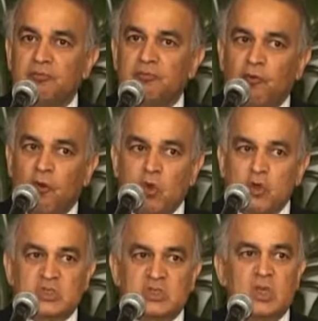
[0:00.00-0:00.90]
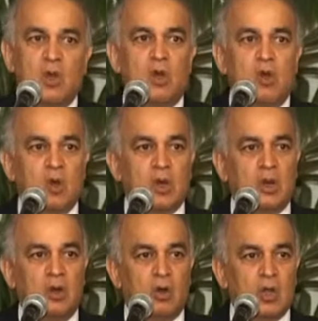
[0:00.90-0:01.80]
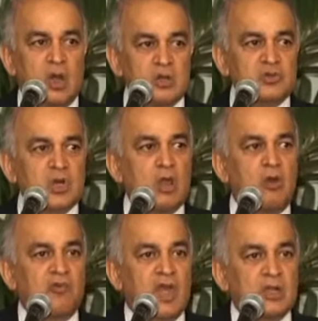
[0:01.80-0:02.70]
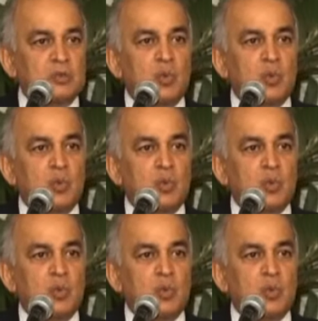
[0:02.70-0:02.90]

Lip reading: force or cadre of health